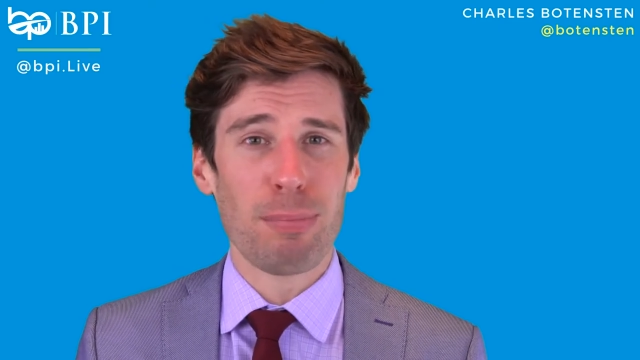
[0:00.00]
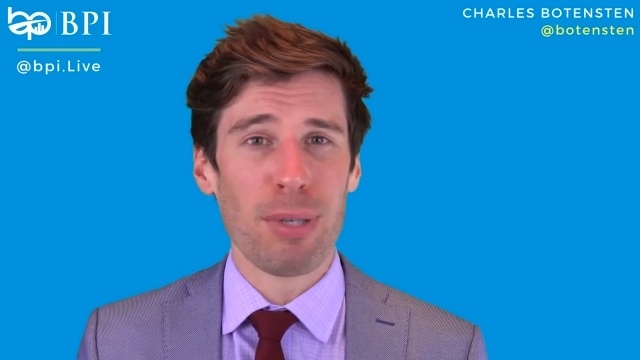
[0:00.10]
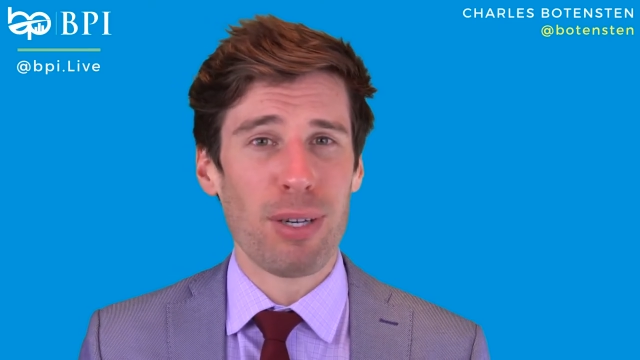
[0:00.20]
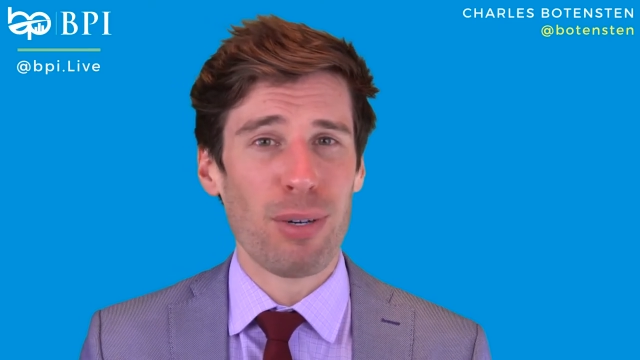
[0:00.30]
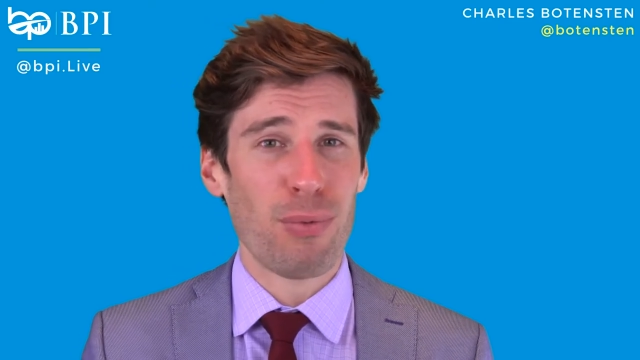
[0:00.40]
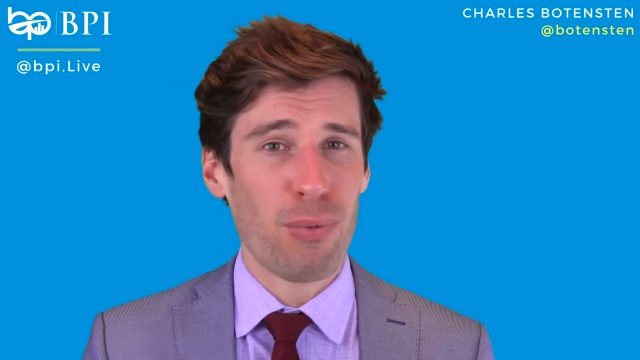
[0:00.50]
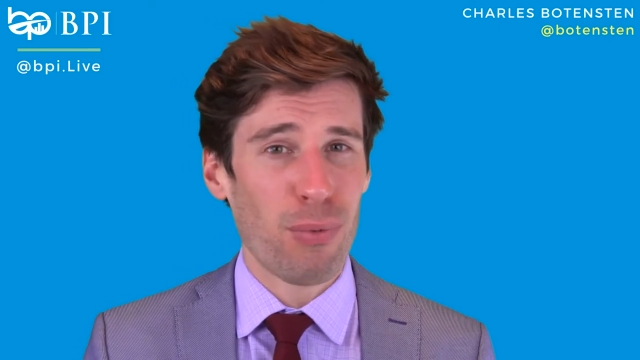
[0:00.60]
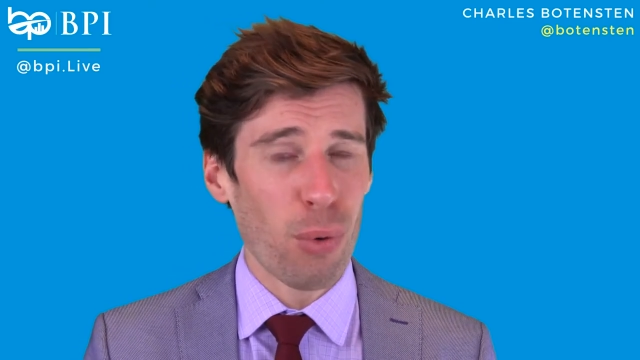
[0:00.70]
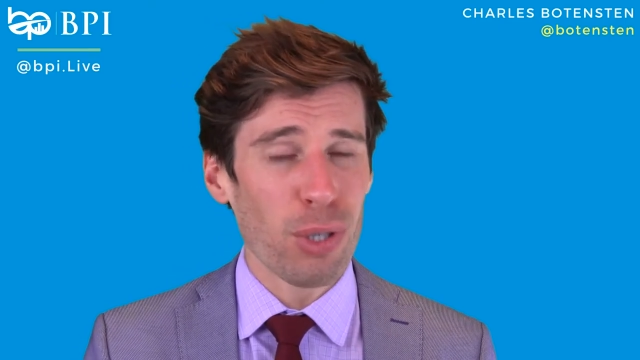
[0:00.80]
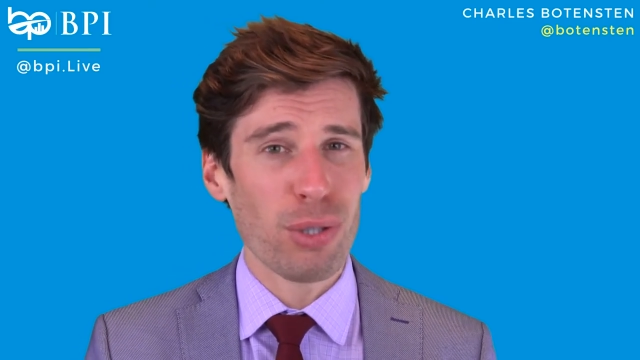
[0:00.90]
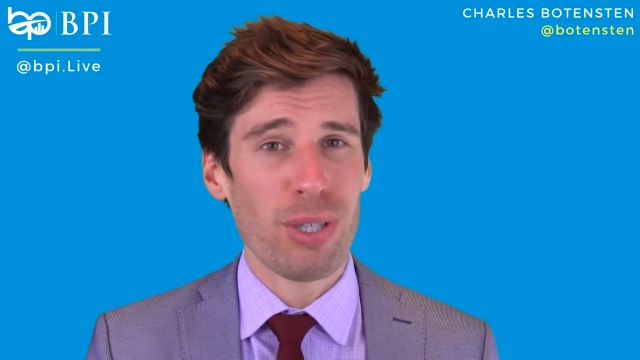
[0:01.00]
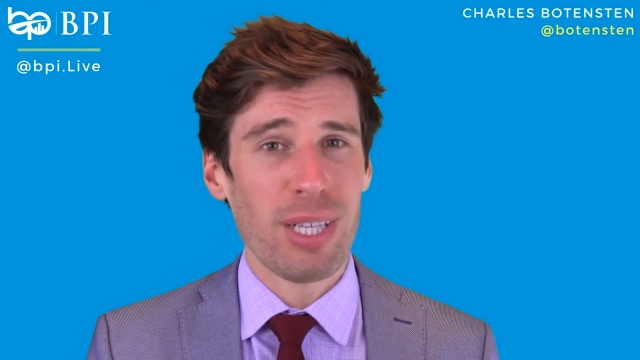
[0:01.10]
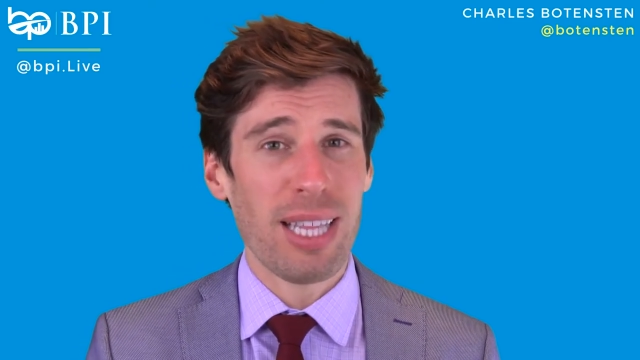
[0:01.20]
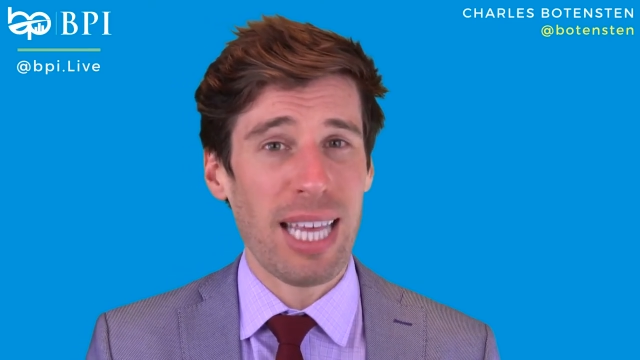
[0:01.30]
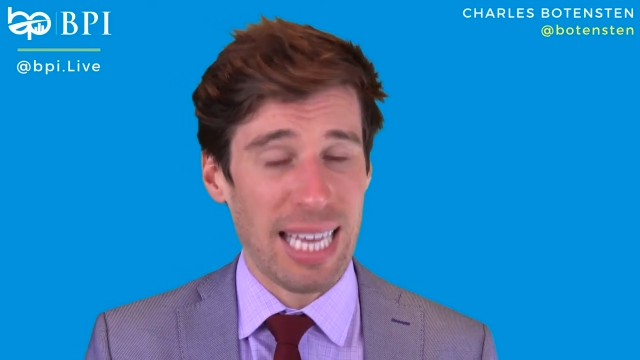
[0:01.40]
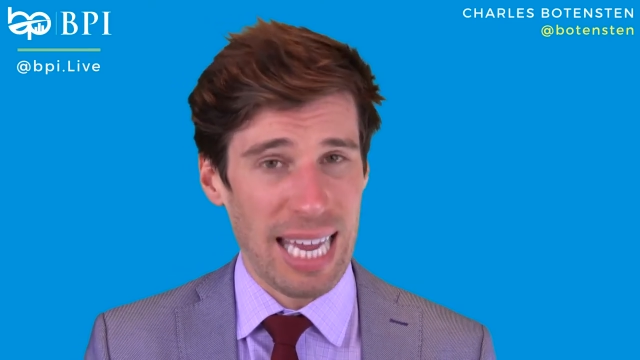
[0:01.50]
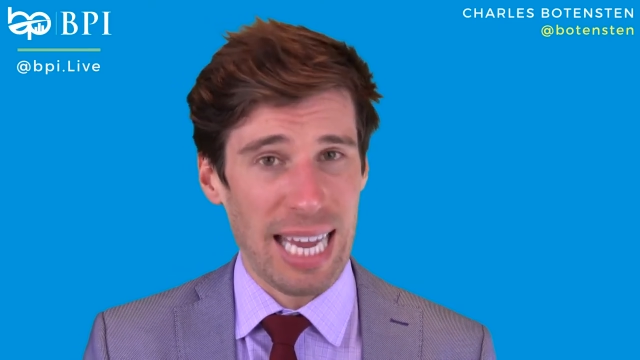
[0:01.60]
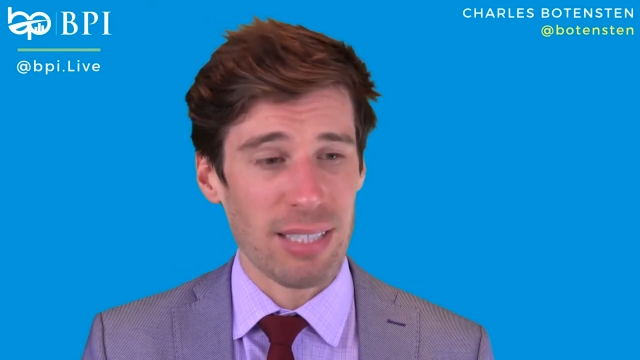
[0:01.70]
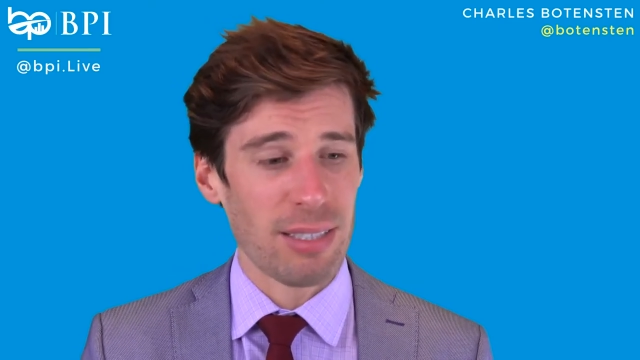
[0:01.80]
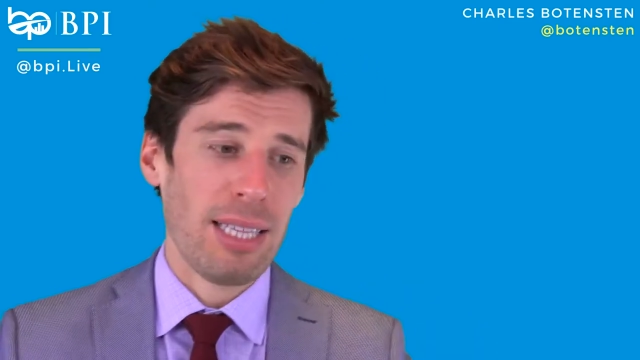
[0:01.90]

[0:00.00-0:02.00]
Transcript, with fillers: but unfortunately they can't.